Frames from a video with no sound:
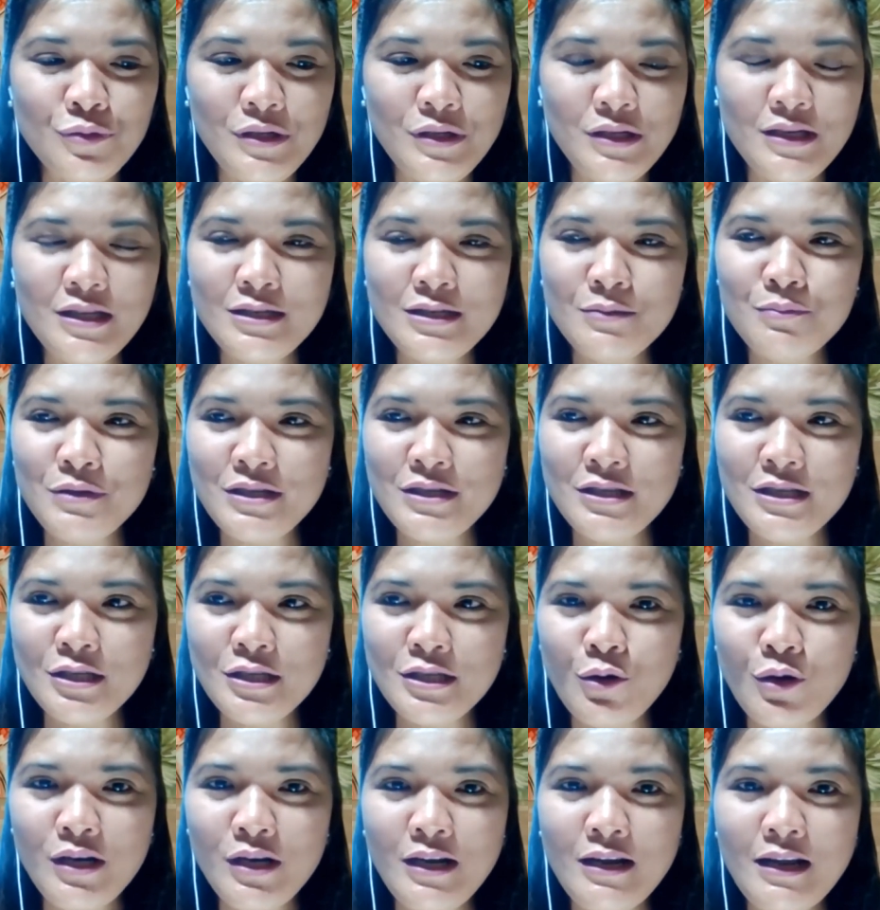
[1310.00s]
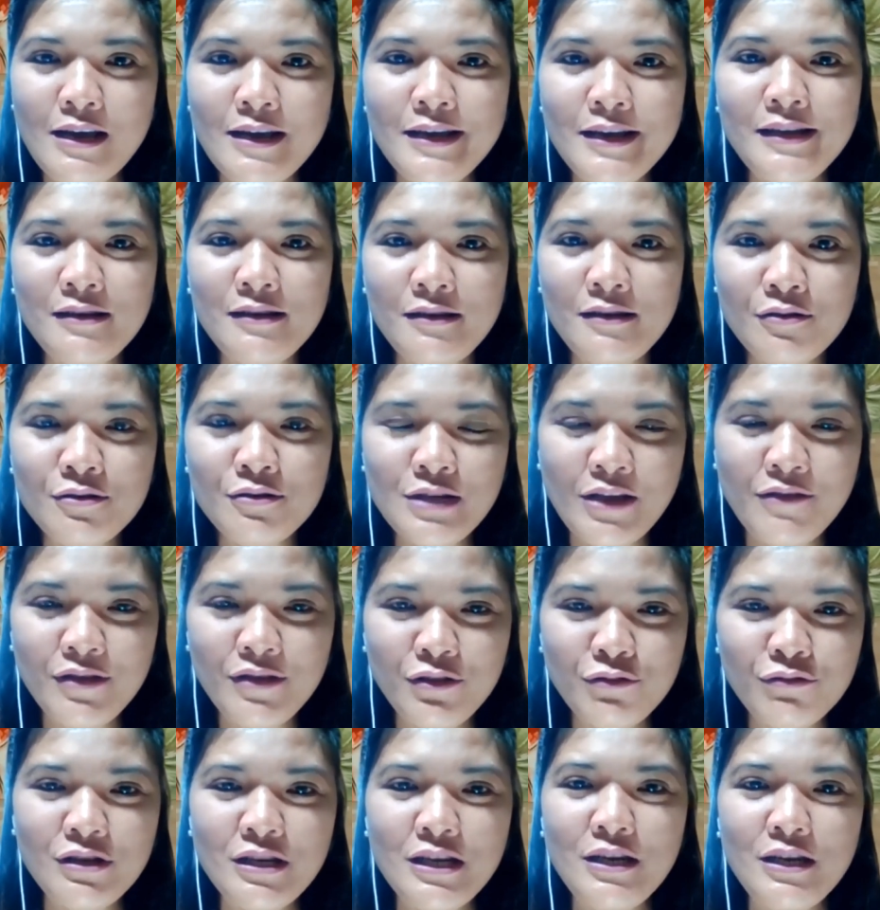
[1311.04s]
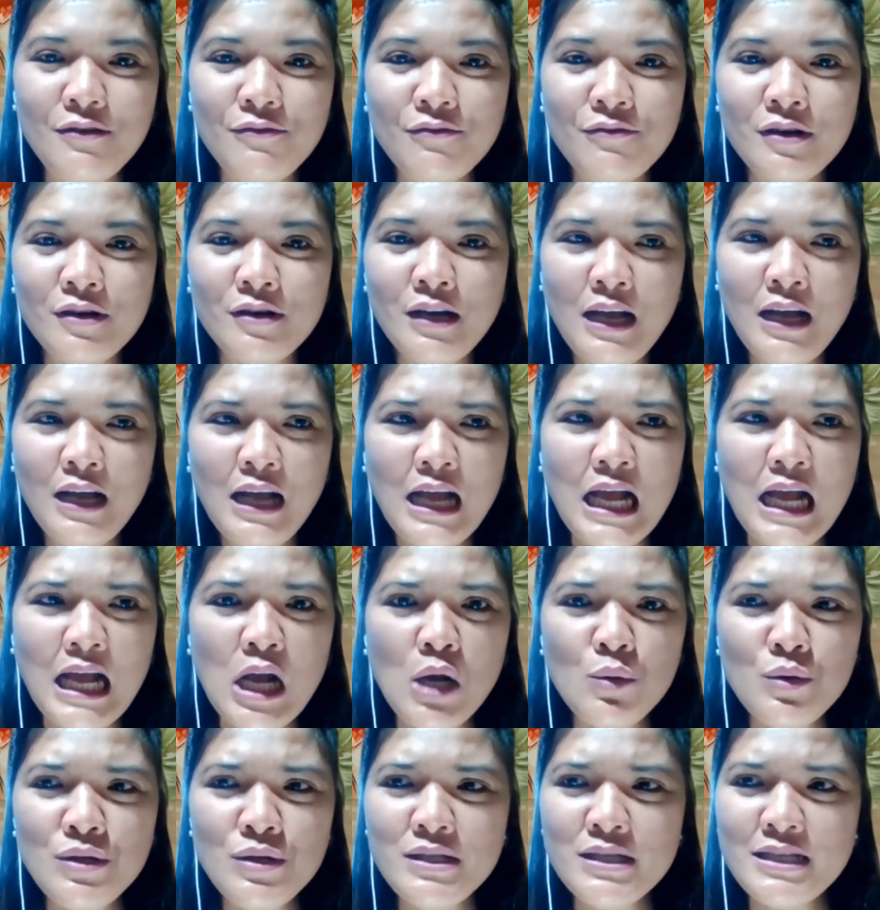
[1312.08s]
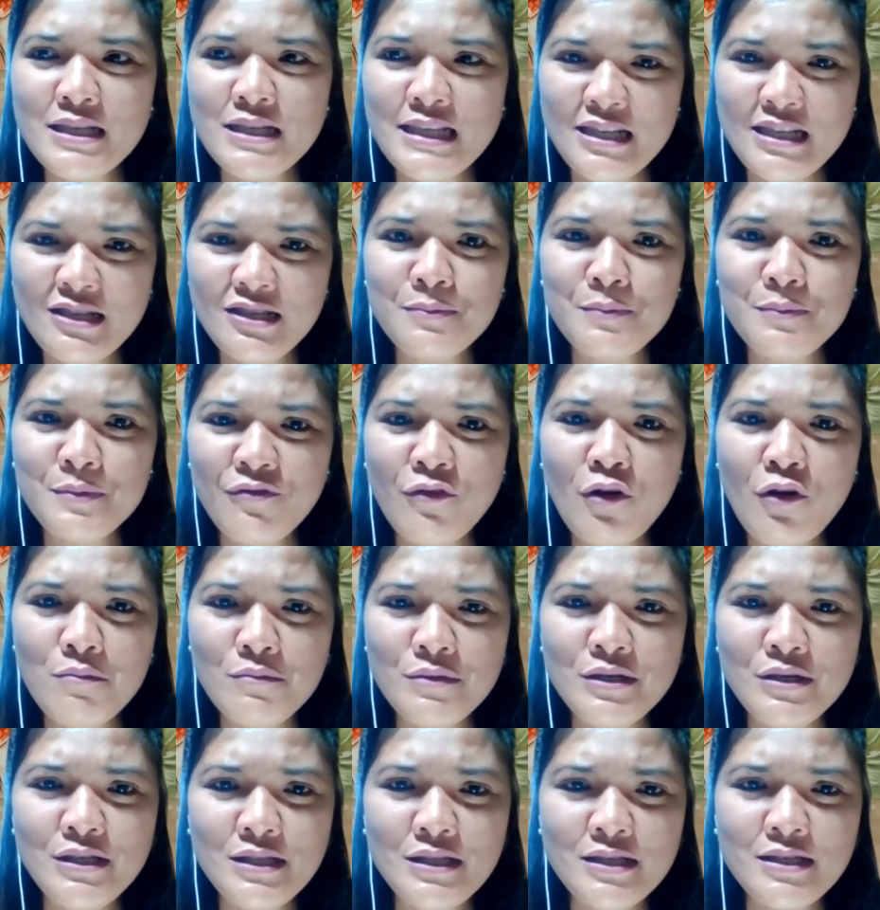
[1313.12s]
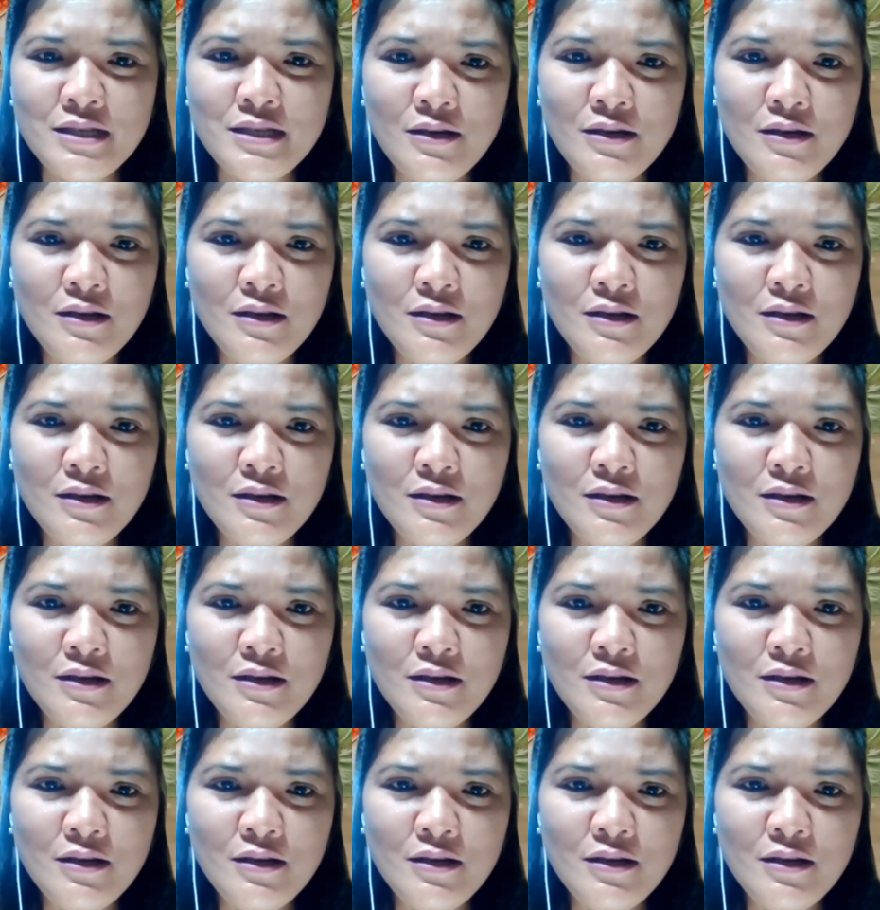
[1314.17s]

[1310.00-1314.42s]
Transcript: this business online, you know, having to deliver? How is the sales performance?